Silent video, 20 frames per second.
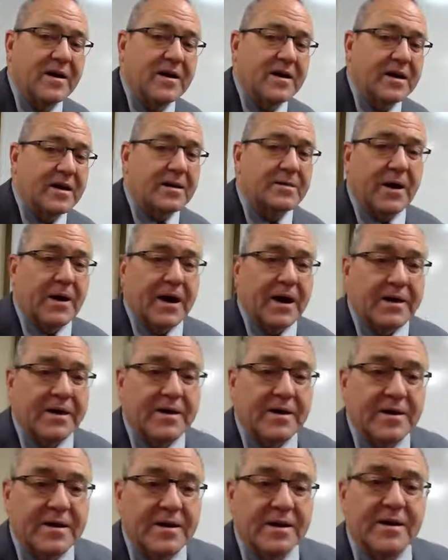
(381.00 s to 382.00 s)
Anybody?
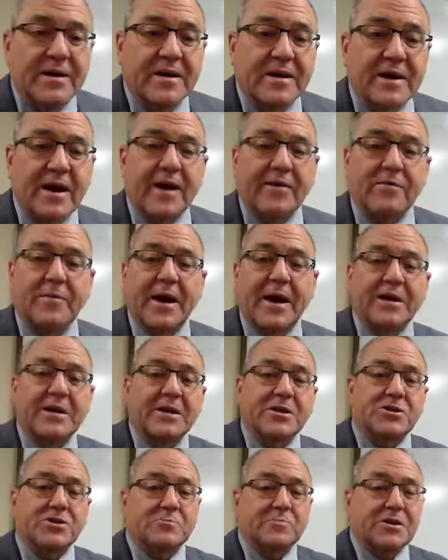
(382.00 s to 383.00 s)
Everybody
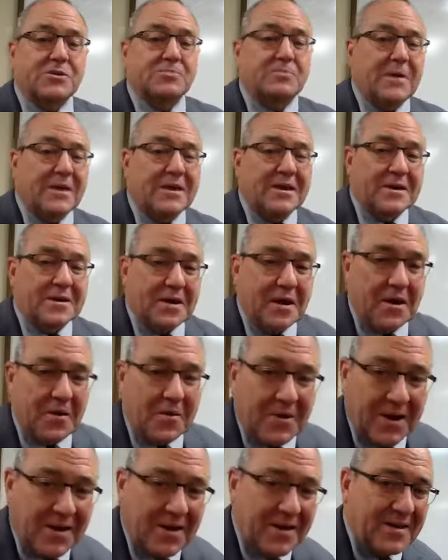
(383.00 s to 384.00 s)
needs to be speaking now,
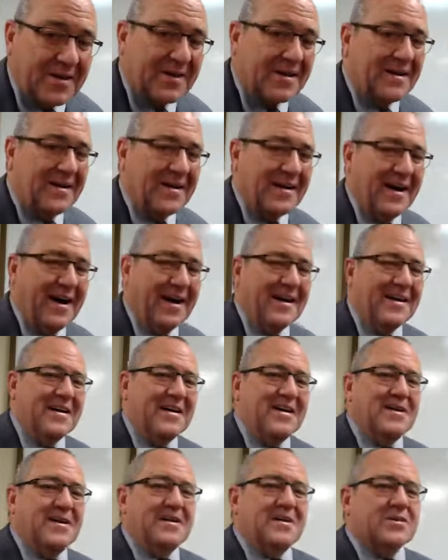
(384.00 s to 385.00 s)
okay?
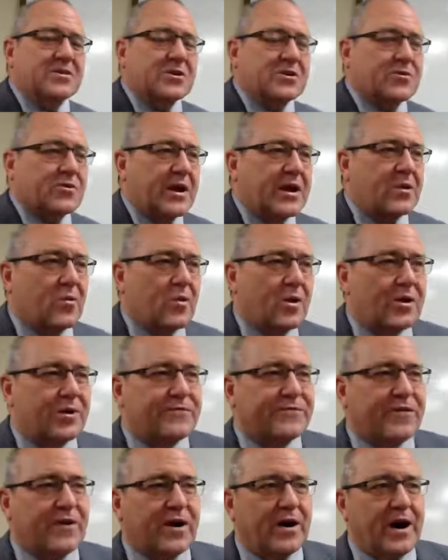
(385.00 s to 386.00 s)
The Greek
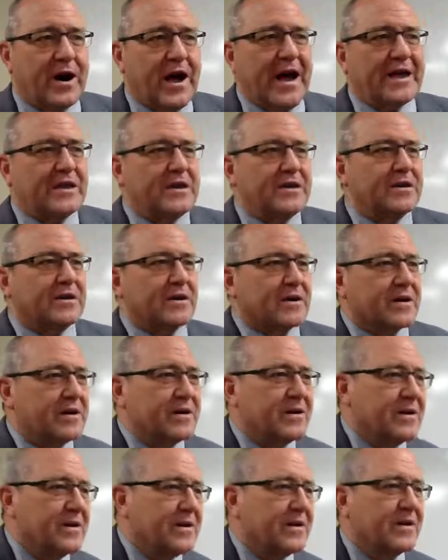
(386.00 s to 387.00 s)
word for I hear.
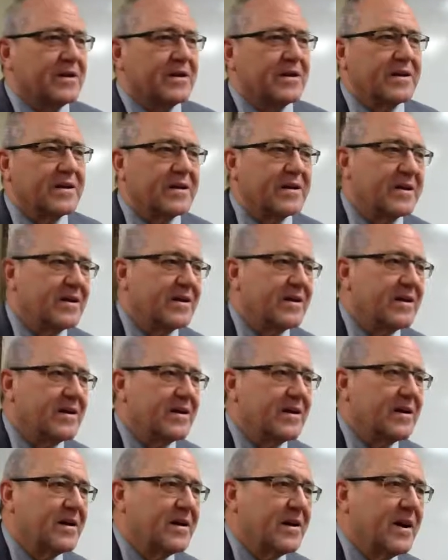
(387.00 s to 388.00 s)

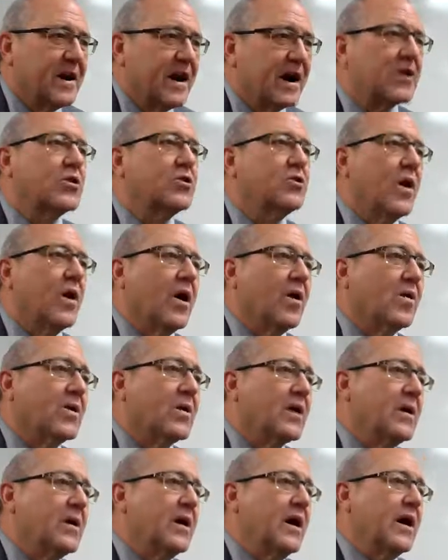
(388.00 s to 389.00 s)
Akuo.
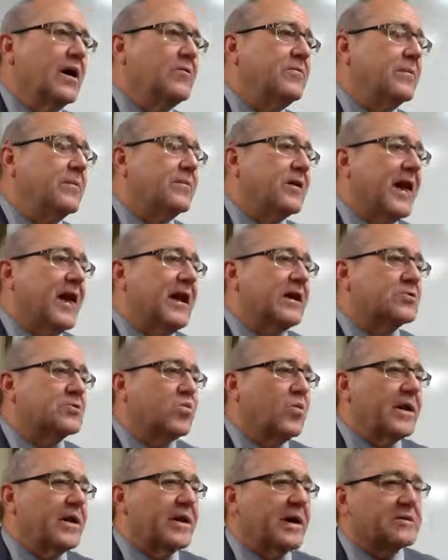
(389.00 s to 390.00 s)
And remember last
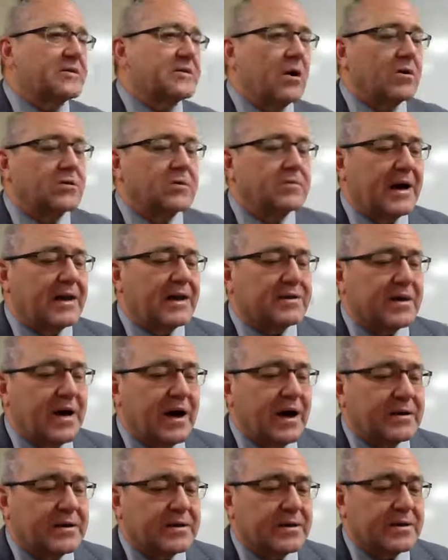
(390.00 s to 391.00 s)
week I talked about the
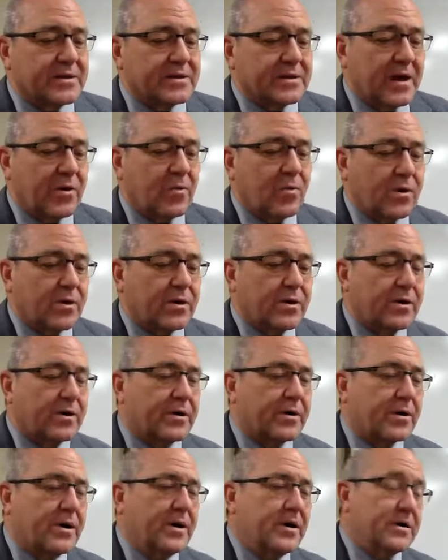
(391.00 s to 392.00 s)
idea that that
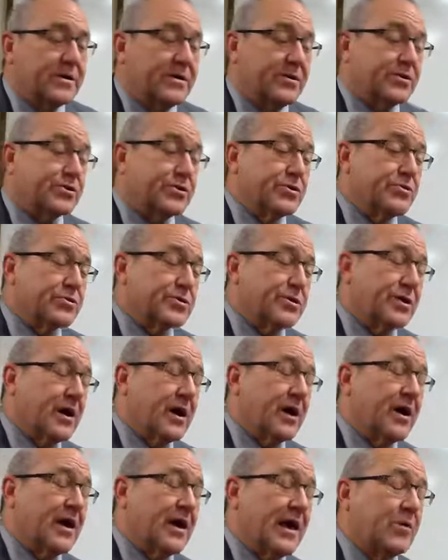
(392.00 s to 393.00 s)
word is used in
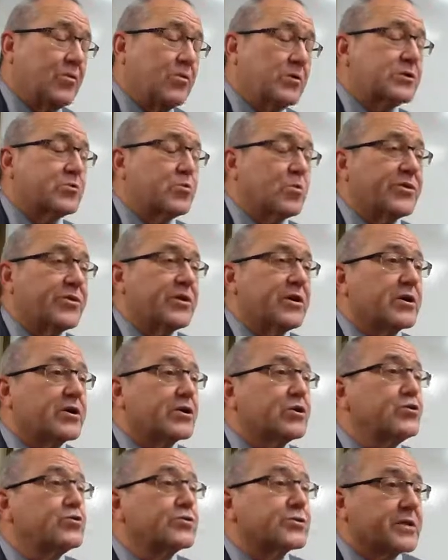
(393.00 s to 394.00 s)
our language with
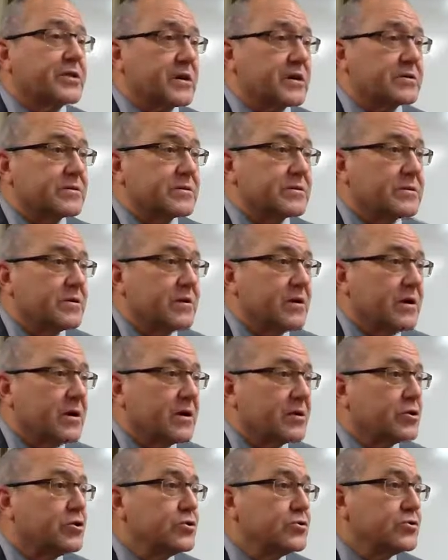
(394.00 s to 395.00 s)
acoustics.
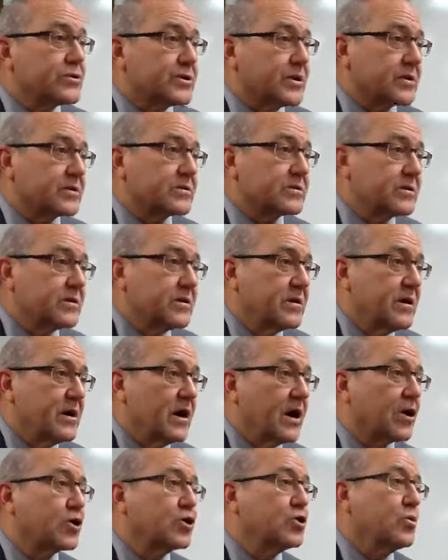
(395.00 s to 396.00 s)
Acoustics.
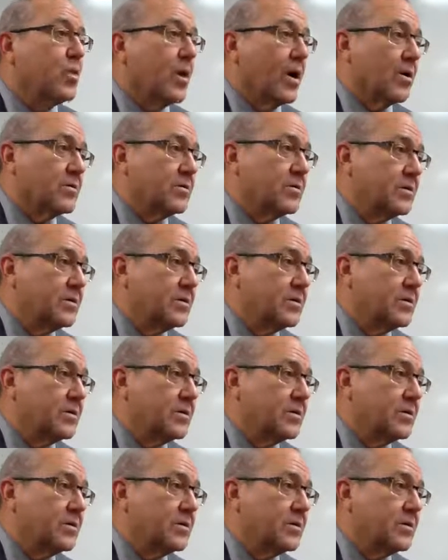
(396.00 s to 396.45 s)
Akuo.